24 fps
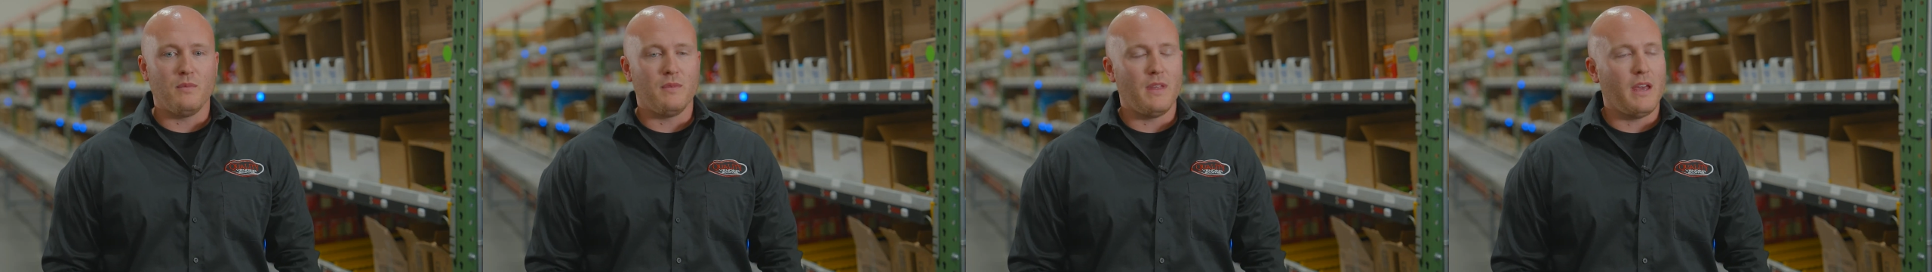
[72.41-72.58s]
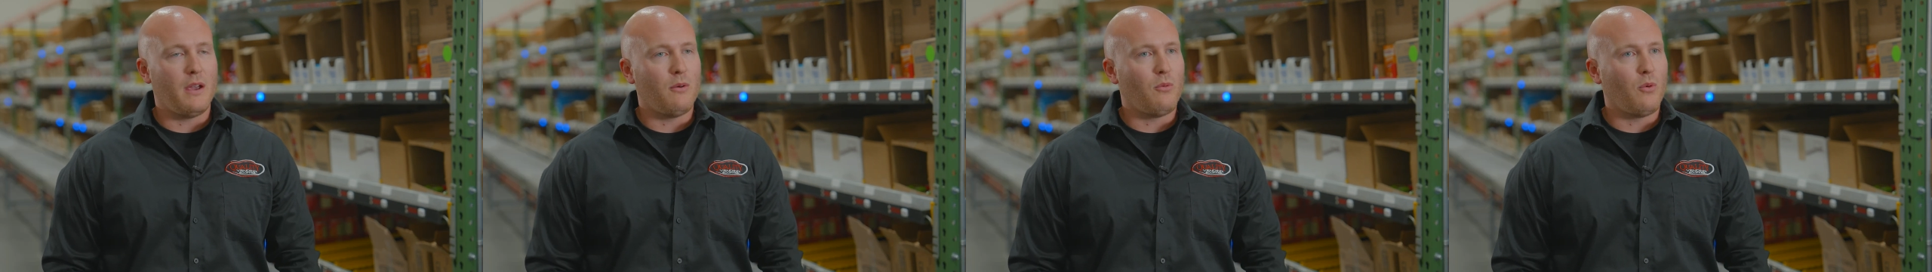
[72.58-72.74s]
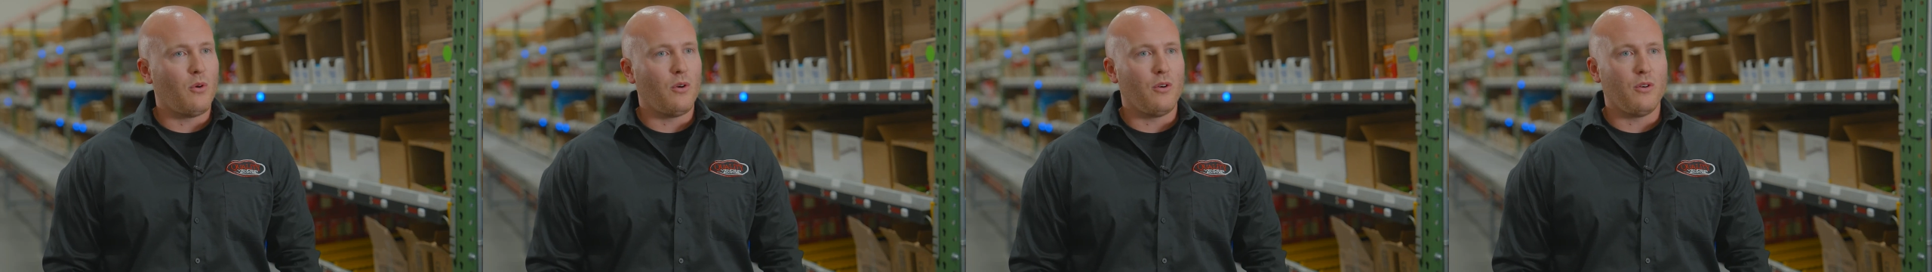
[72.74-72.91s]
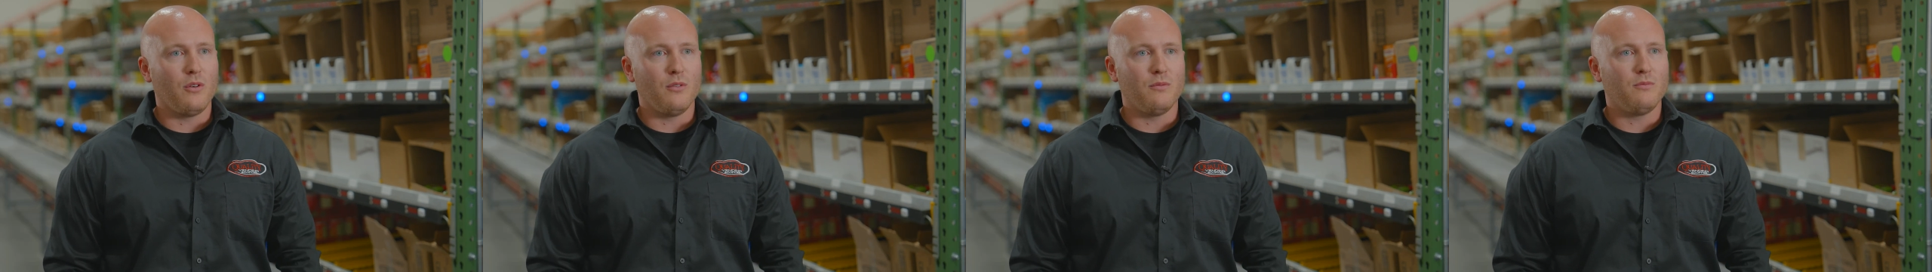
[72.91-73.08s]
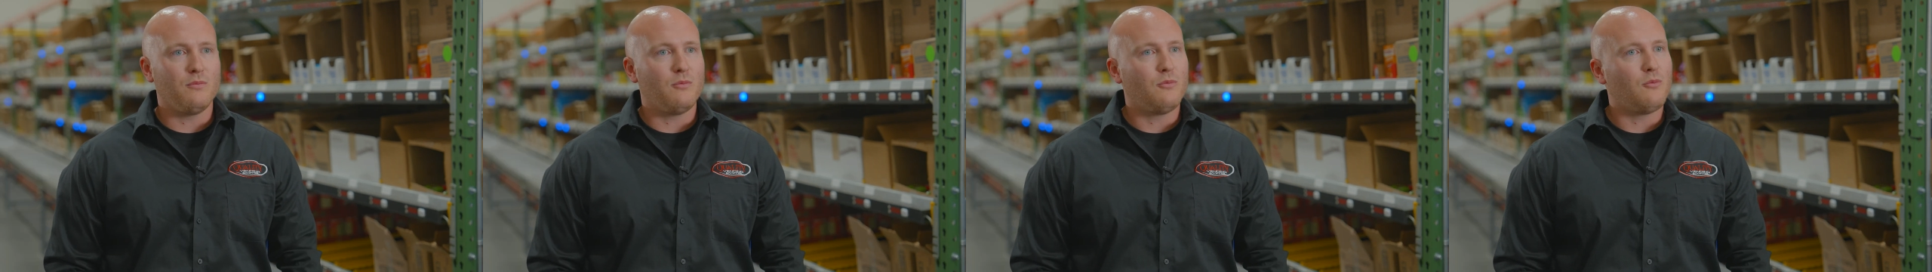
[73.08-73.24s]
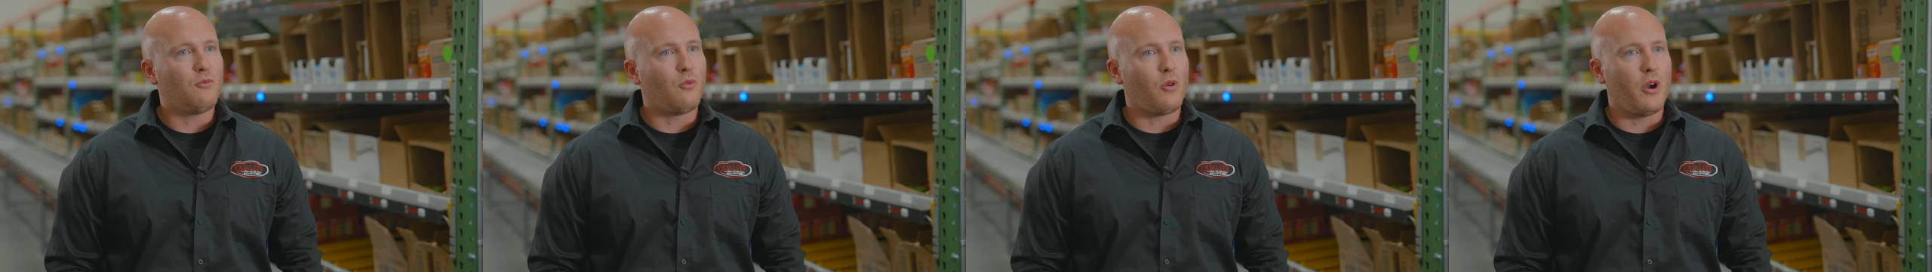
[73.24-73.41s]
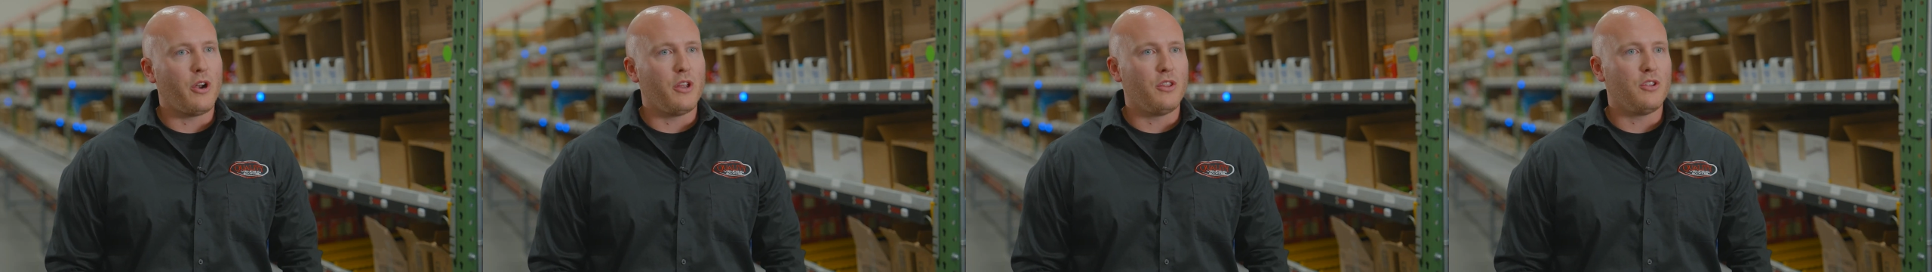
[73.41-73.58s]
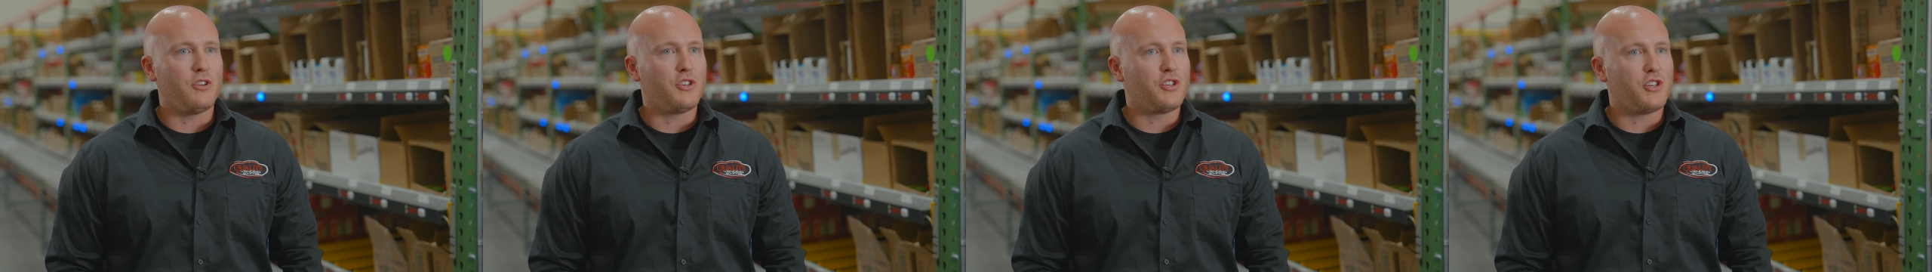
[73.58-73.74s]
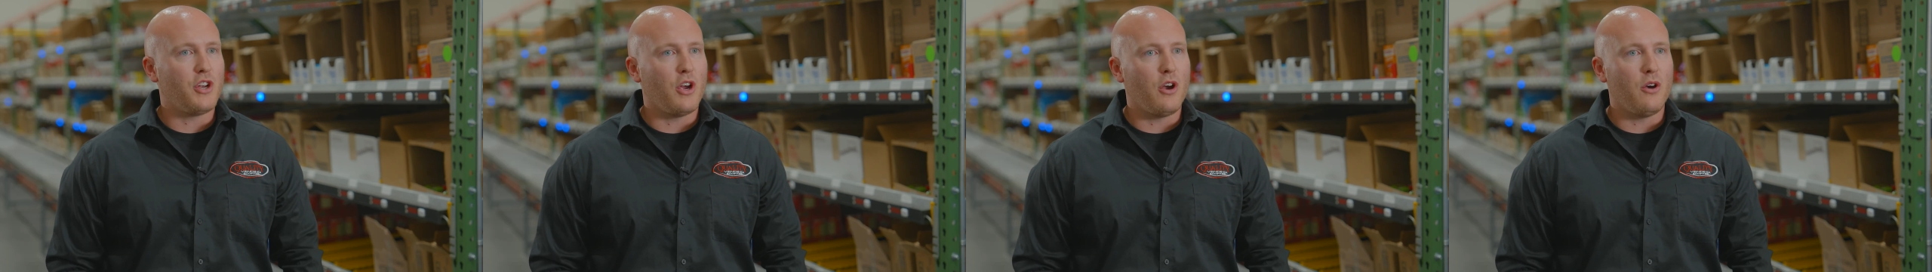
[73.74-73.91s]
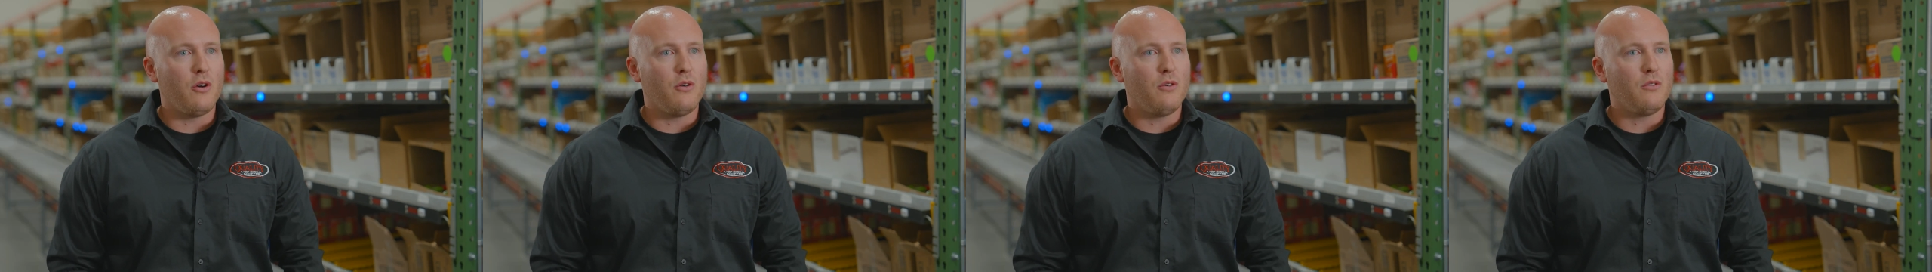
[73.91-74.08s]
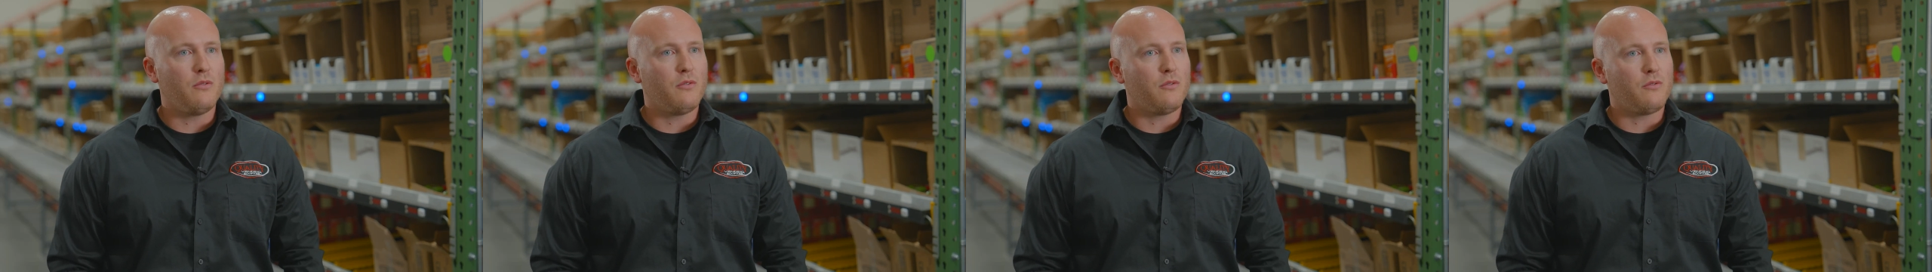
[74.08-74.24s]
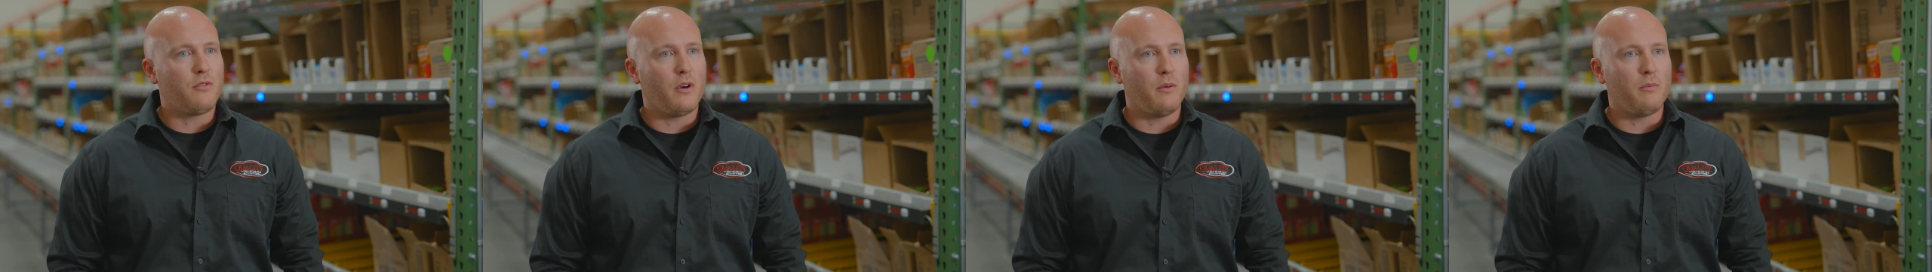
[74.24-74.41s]
they were running the show
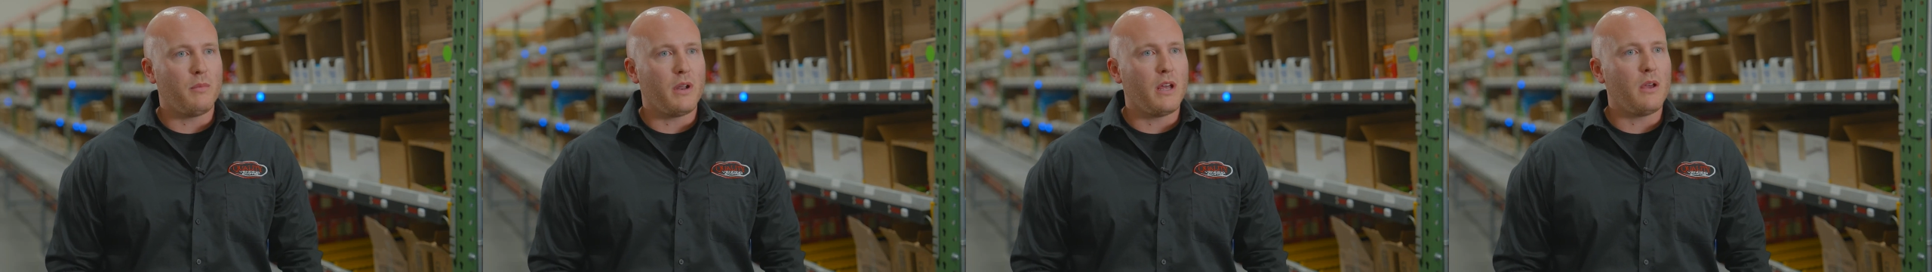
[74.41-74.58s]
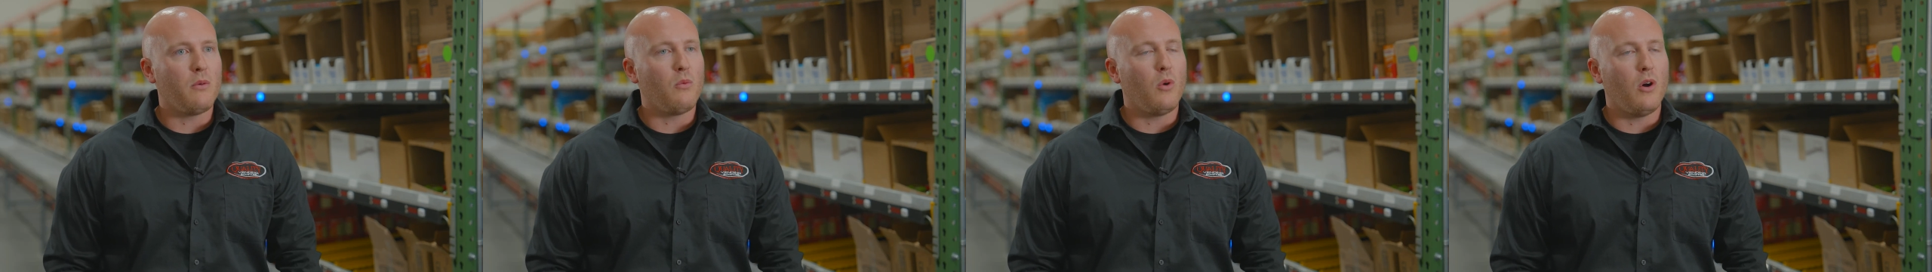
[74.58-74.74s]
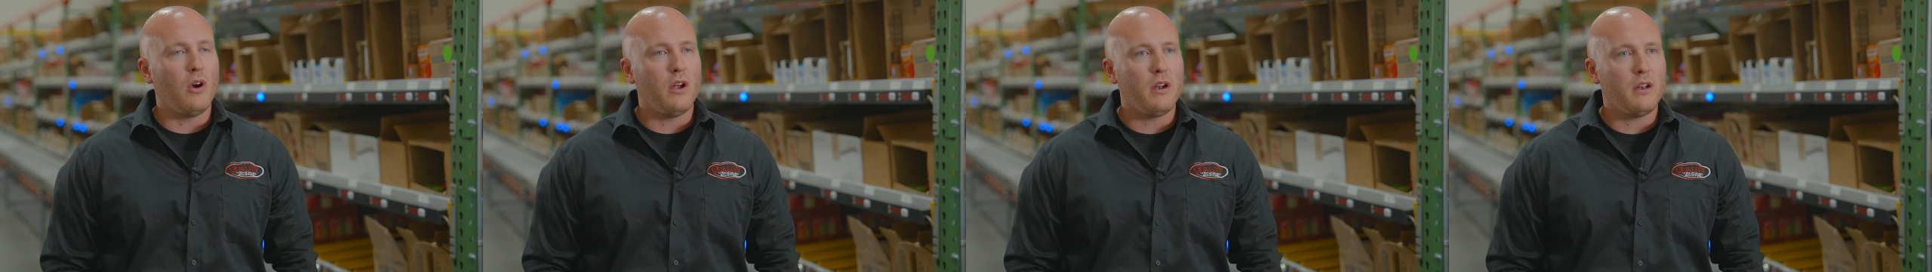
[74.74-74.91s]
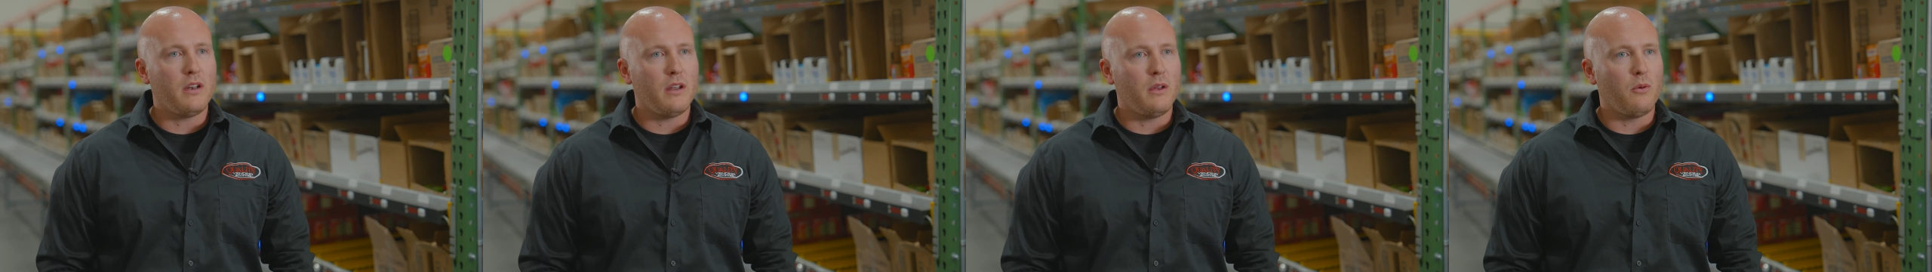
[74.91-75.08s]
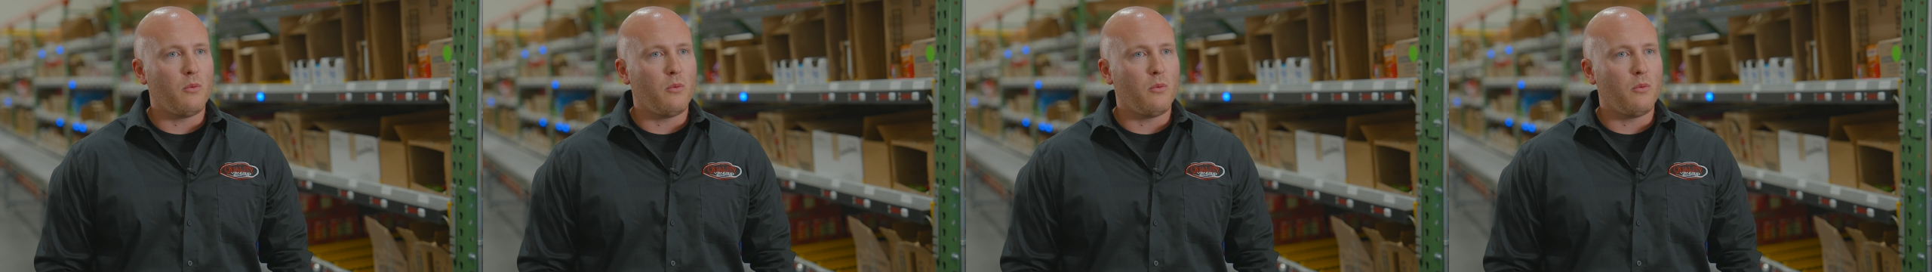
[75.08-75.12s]
from day one.